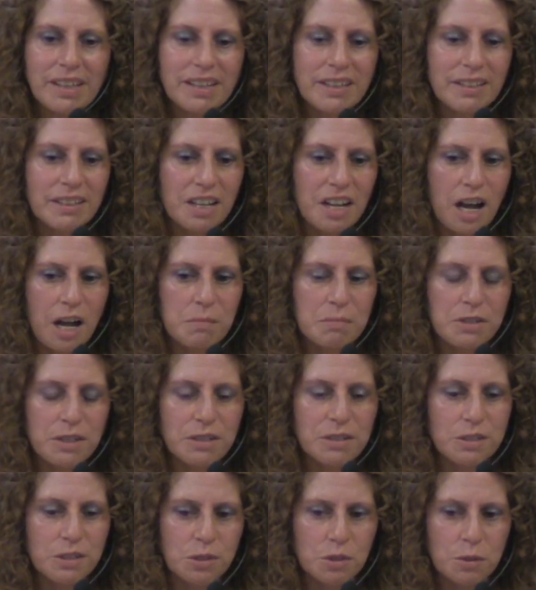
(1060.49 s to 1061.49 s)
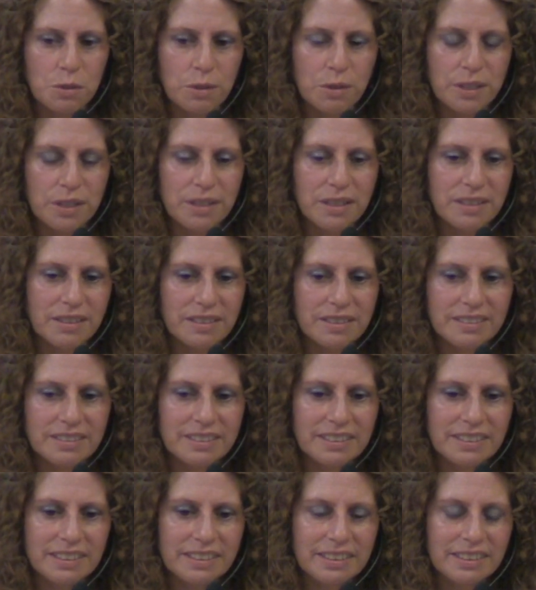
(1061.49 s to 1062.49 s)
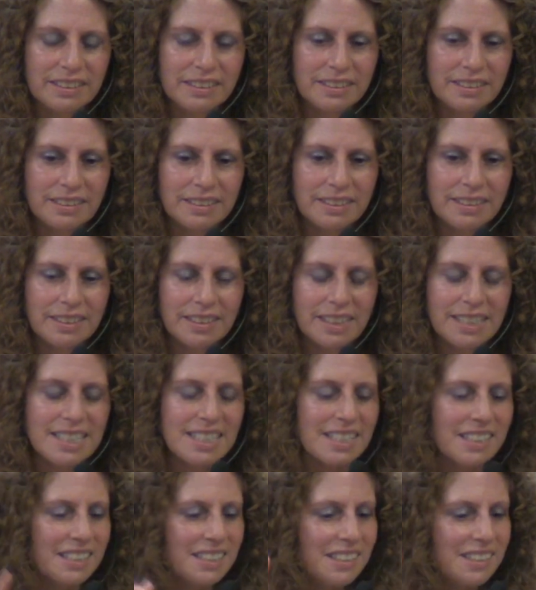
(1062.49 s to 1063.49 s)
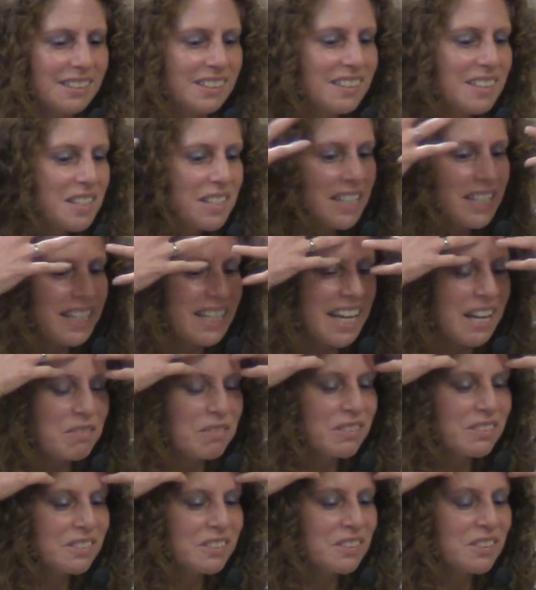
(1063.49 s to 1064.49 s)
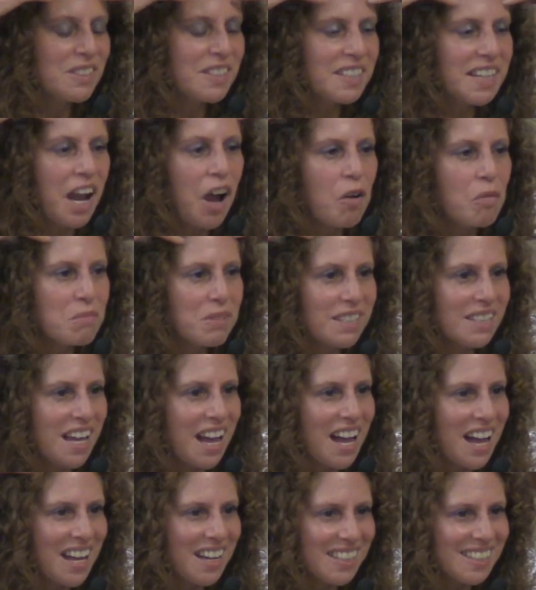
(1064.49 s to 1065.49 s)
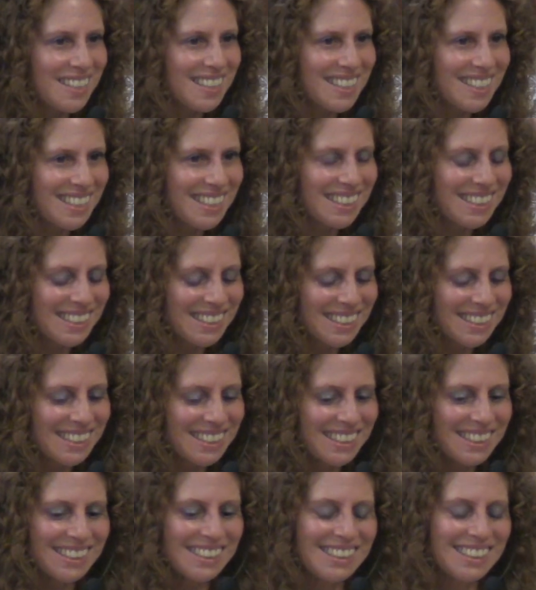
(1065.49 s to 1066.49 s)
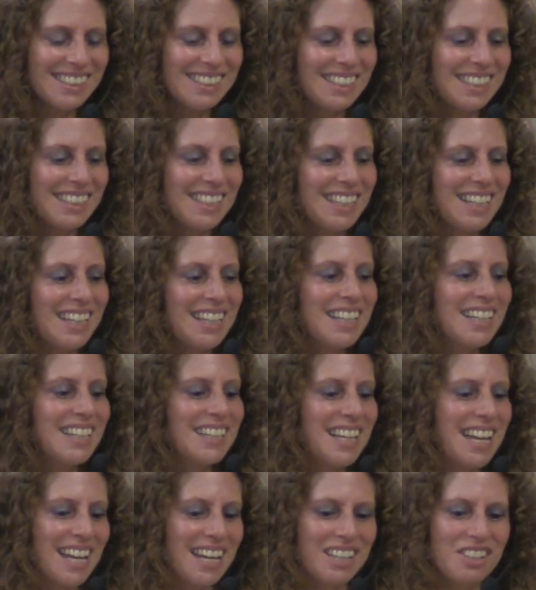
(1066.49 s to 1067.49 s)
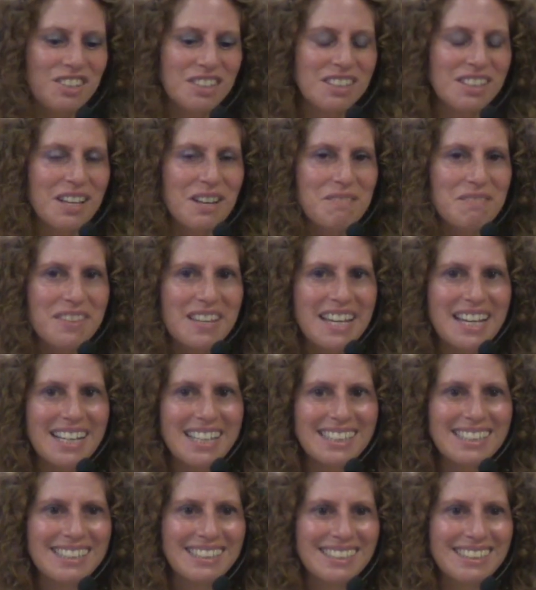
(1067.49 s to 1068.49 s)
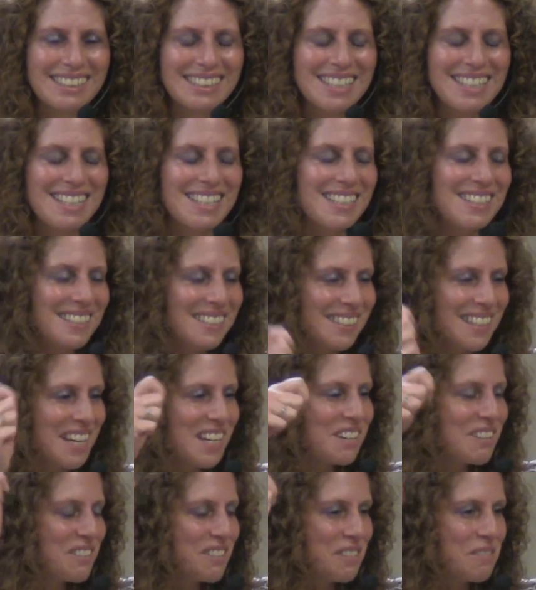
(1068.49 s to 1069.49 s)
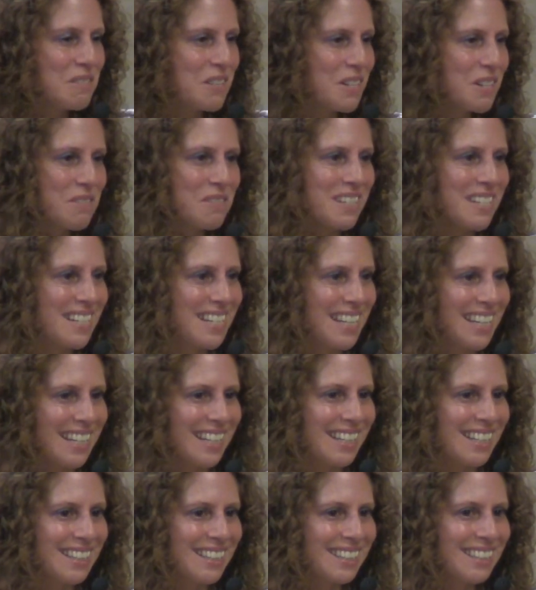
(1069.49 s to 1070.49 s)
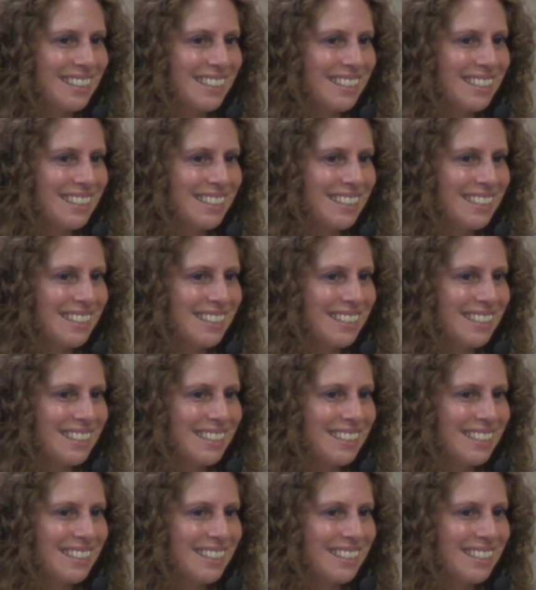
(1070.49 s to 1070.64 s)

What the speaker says: And it calmed her, it soothed her. I did gave her a little scalp massage. And that, she loved that. Did a little energy work one day.